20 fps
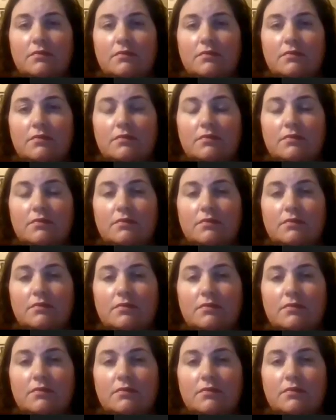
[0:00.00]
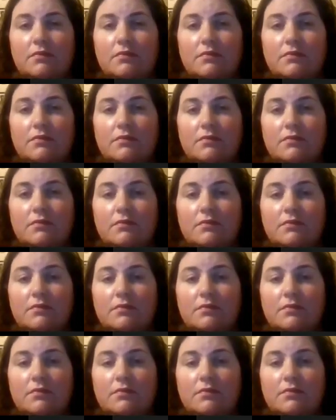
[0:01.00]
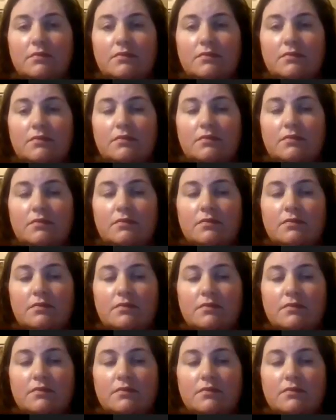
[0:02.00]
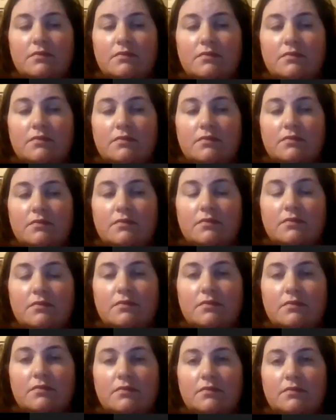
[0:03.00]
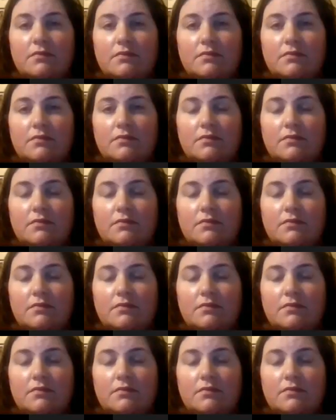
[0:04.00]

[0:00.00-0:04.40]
[no speech]